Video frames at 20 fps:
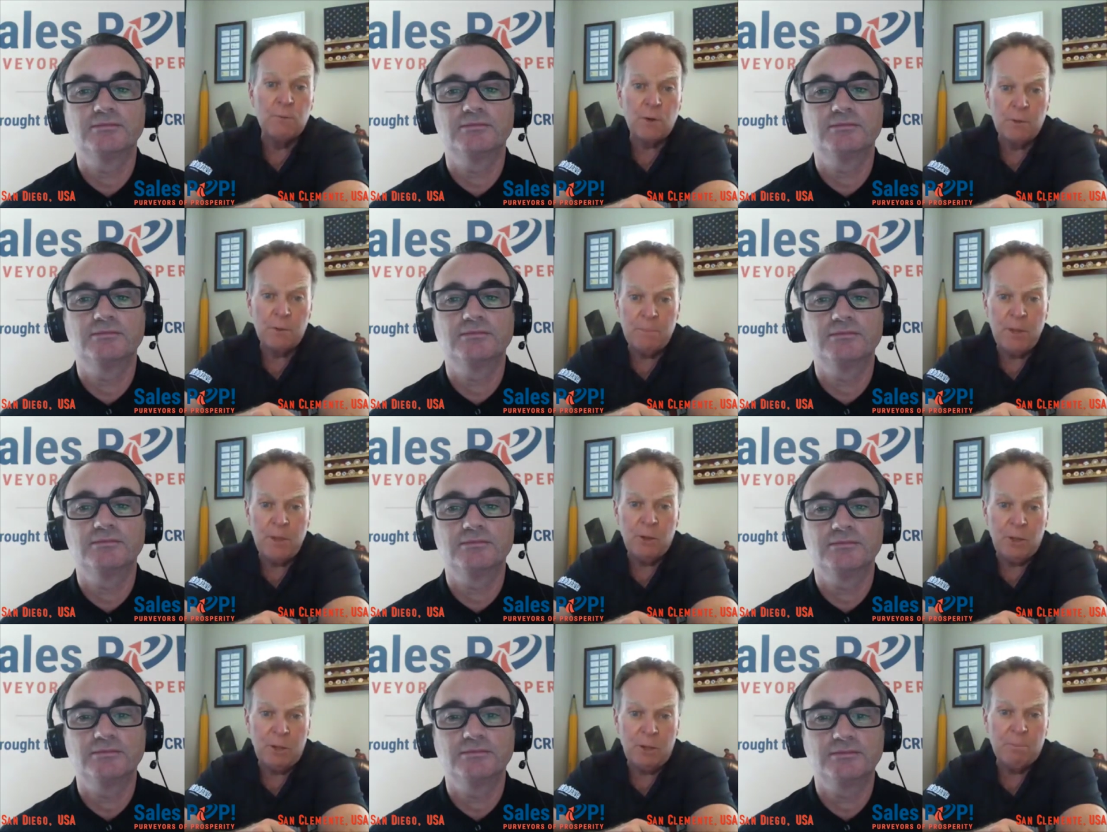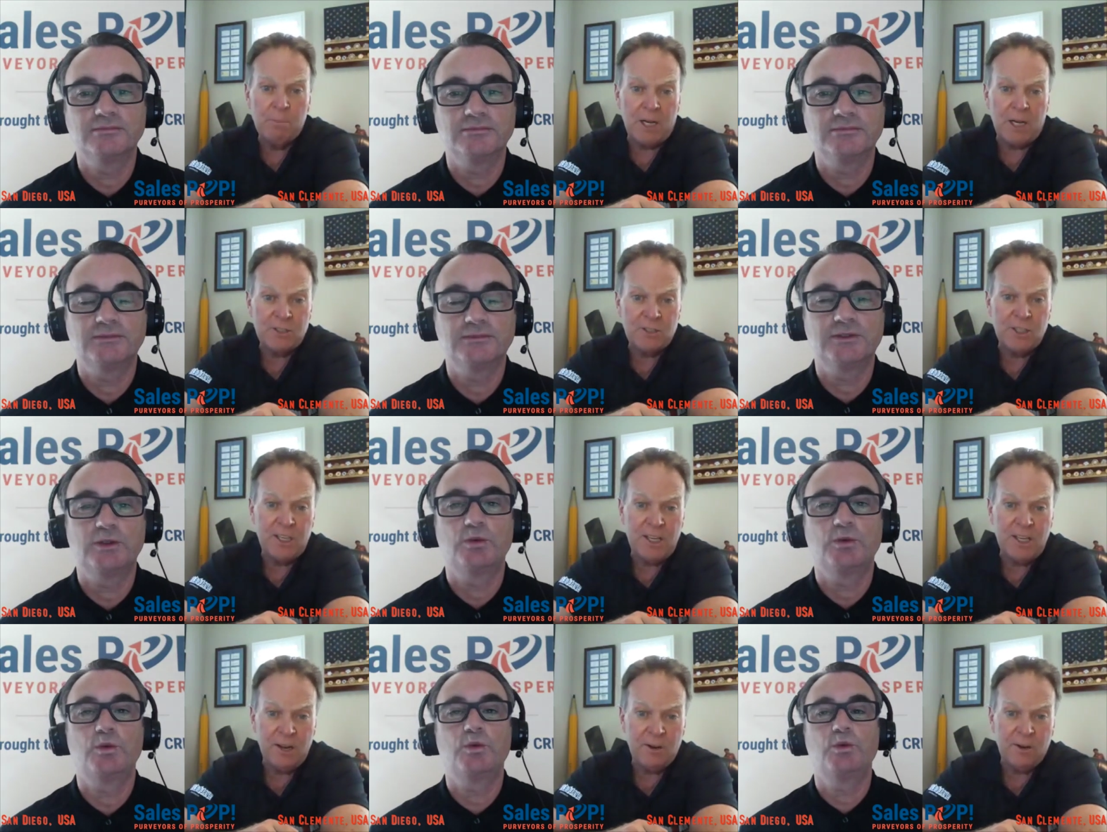Speaker 1: over a million
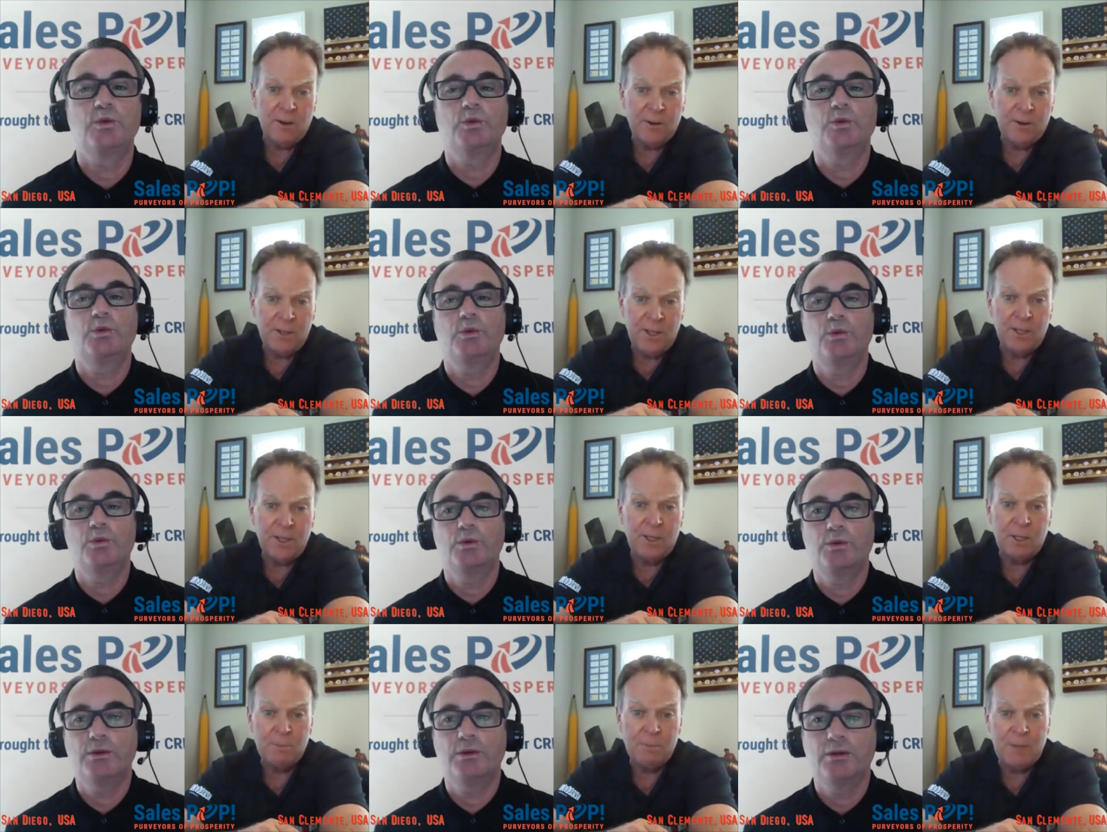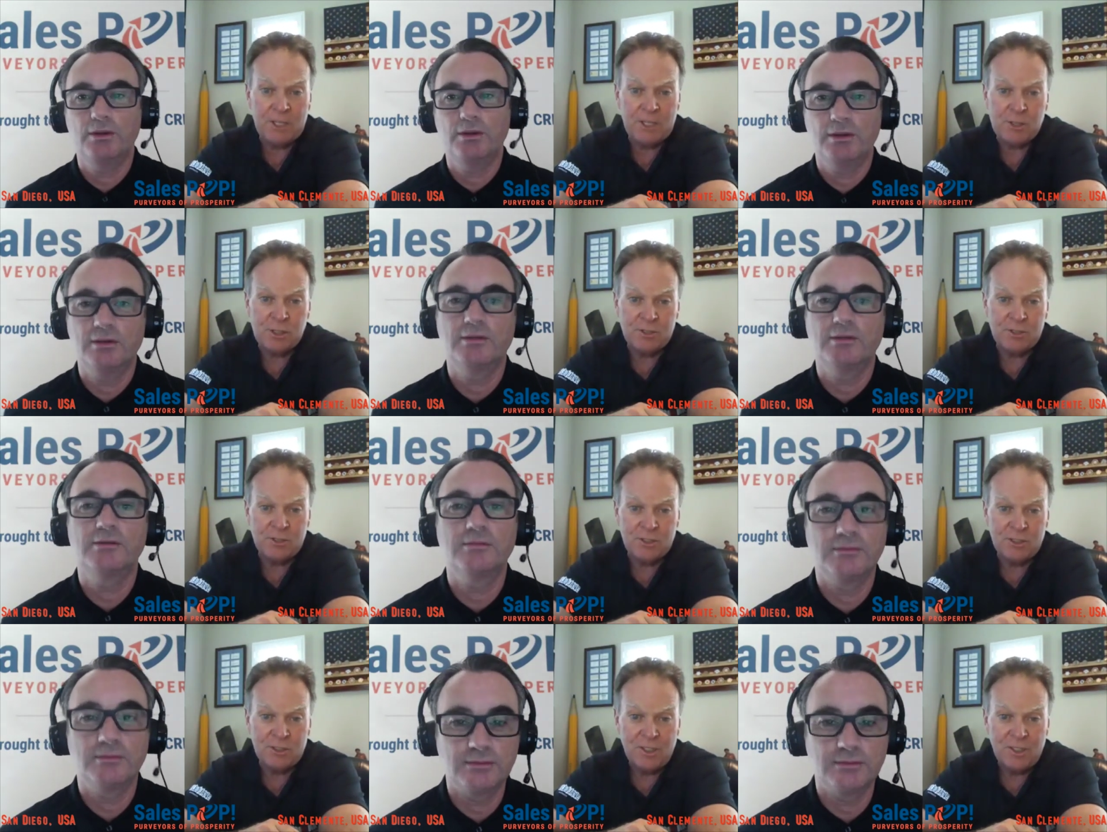bucks a year in
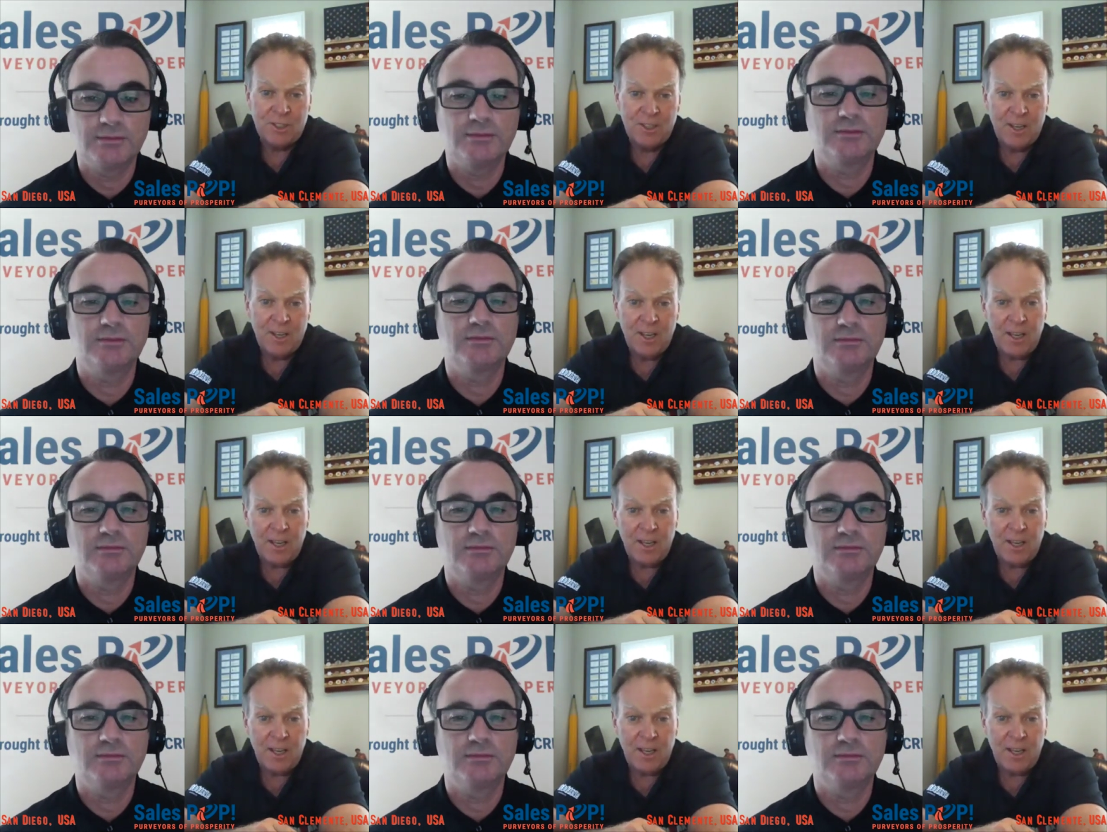commissions.